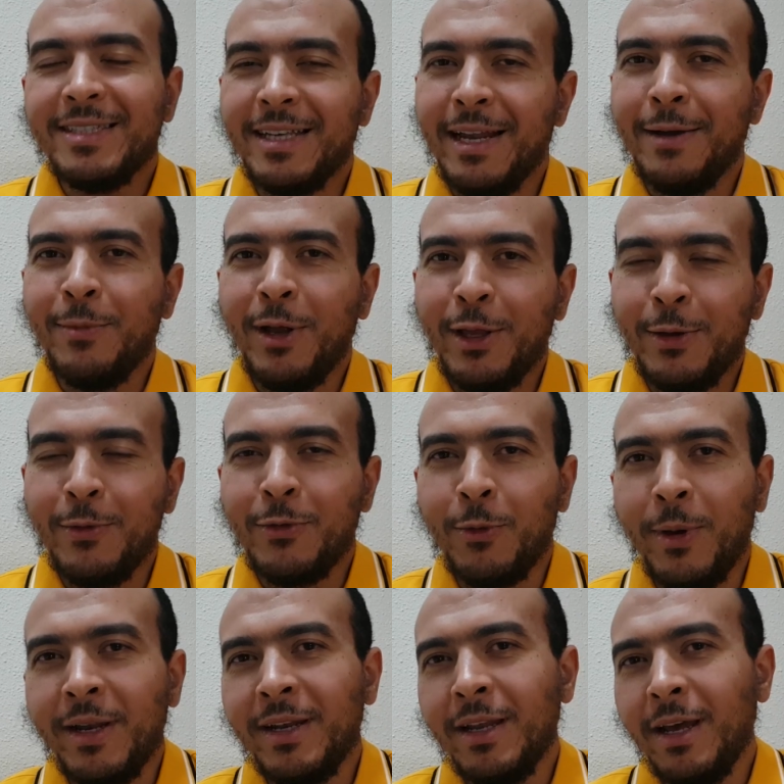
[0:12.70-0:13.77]
Assalamu alaikum
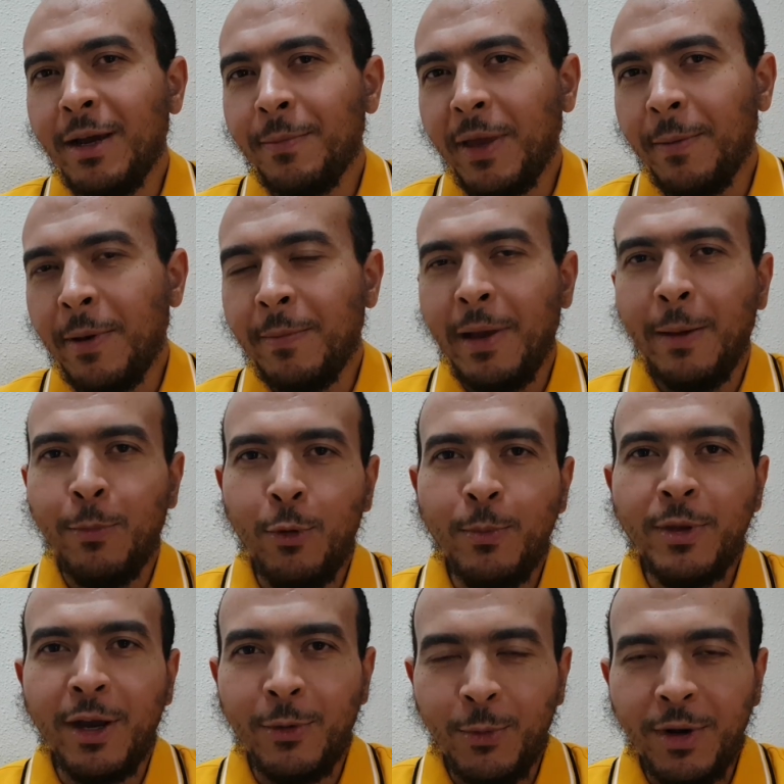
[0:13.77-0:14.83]
everyone, I'm Kamal Mahboub,
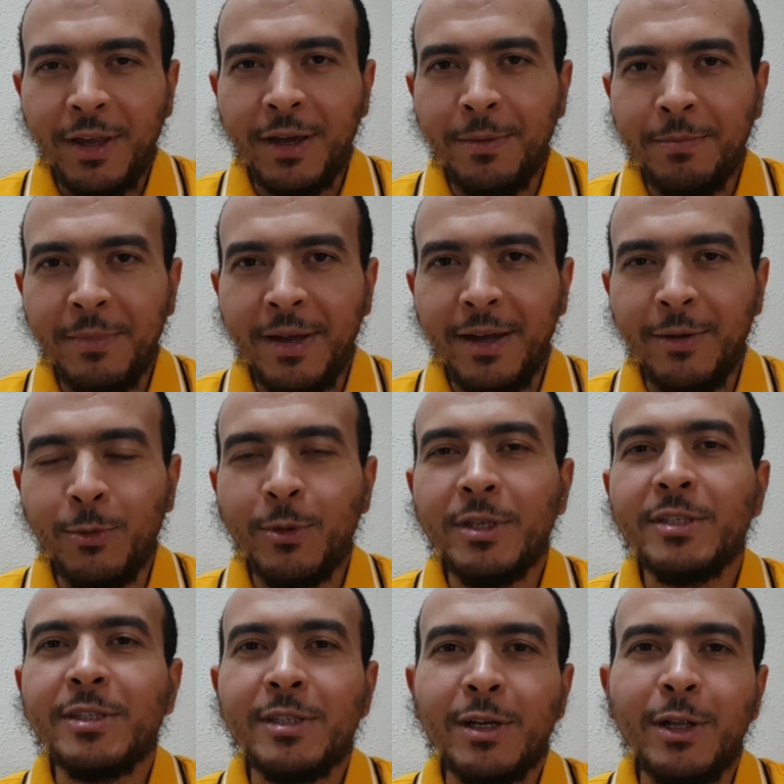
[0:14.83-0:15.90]
you are welcome. We
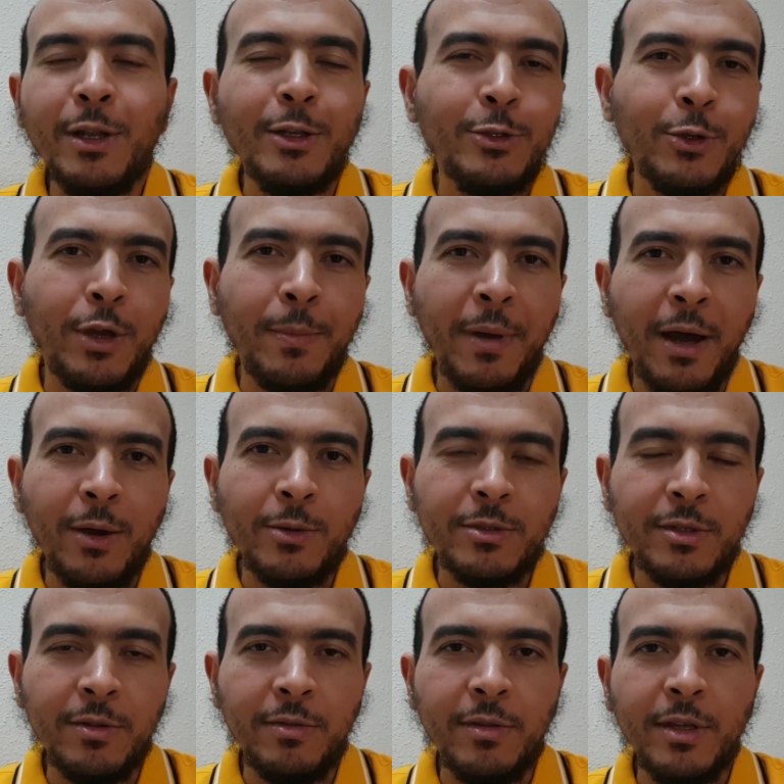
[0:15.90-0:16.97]
still talk about
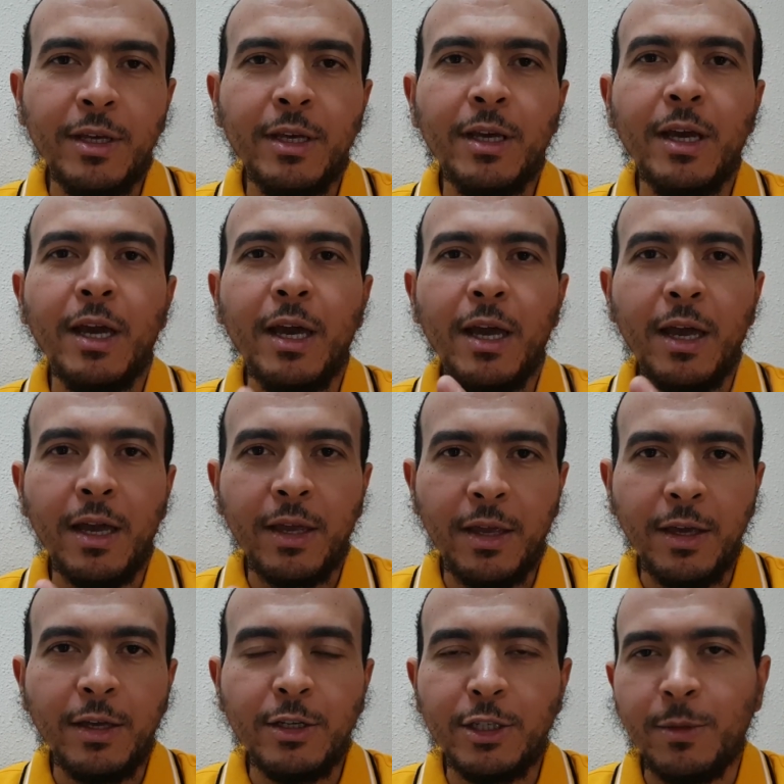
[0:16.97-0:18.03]
the
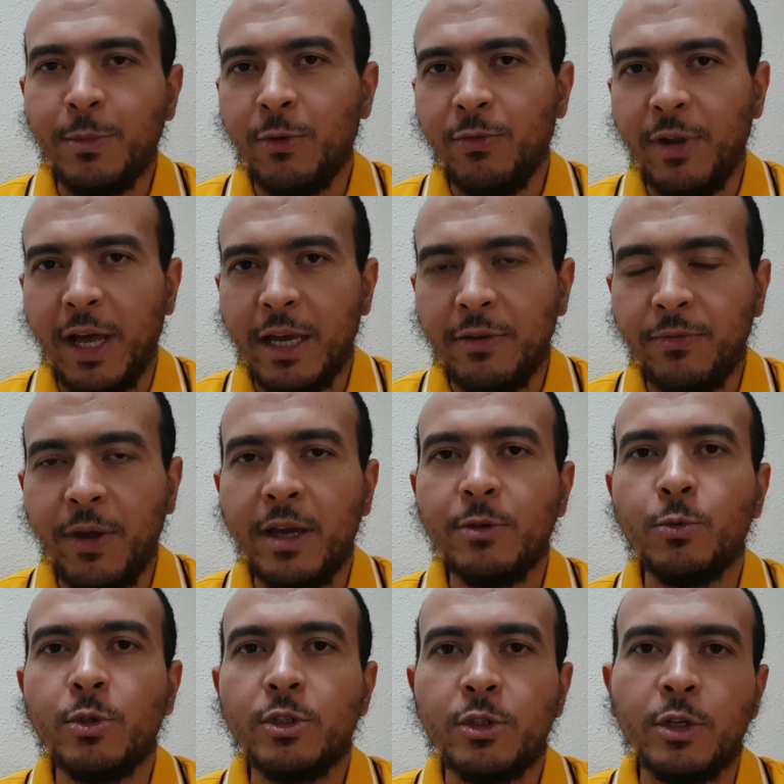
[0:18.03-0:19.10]
kingdom of life and
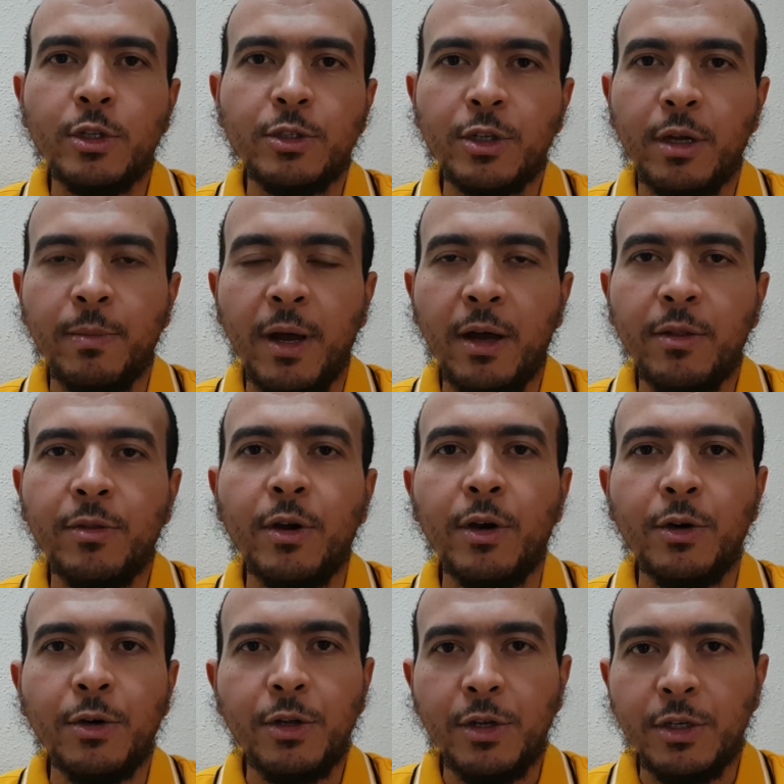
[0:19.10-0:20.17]
we still talk about the
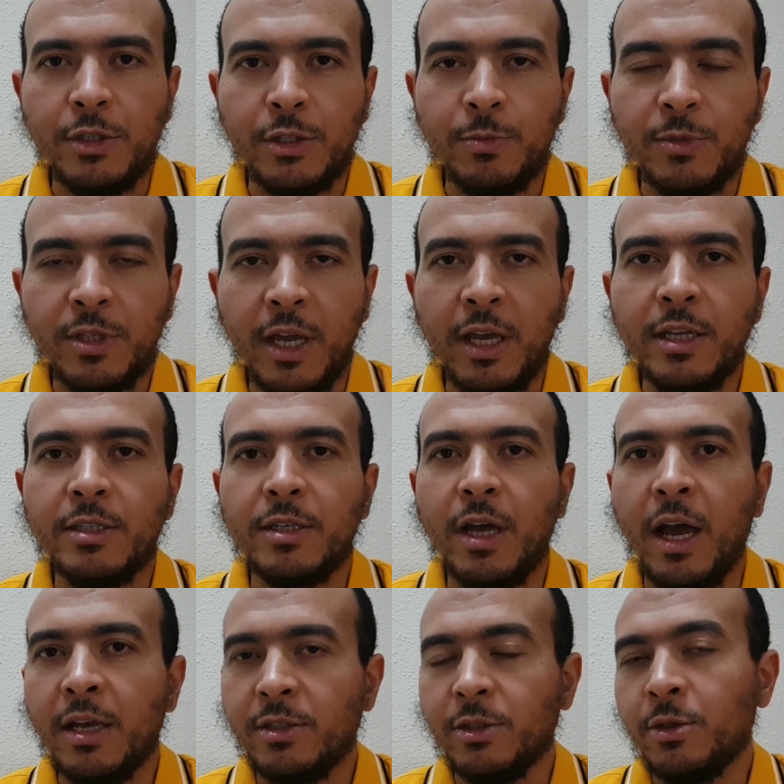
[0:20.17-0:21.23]
organisms, and
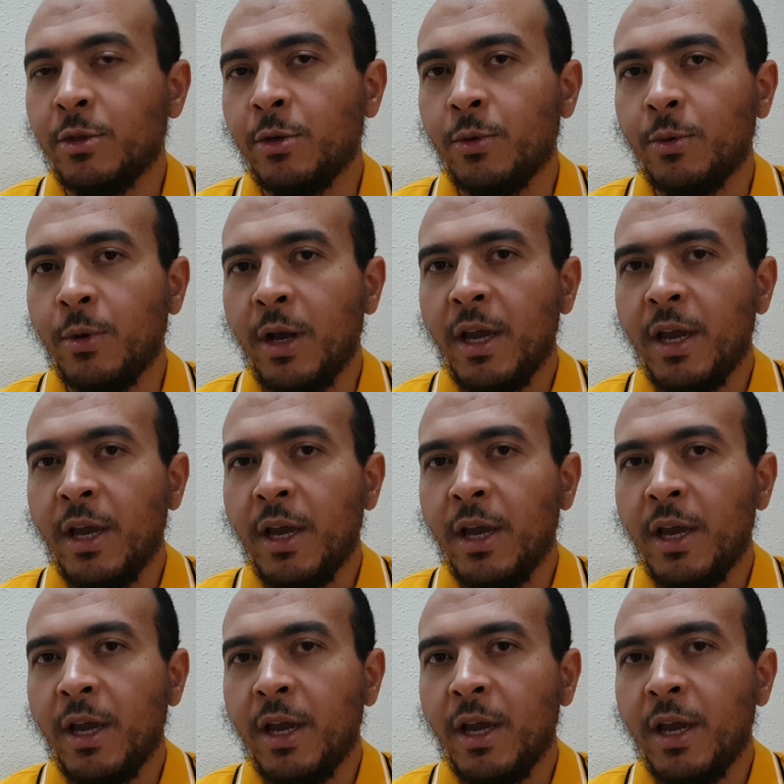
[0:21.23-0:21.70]
as you know,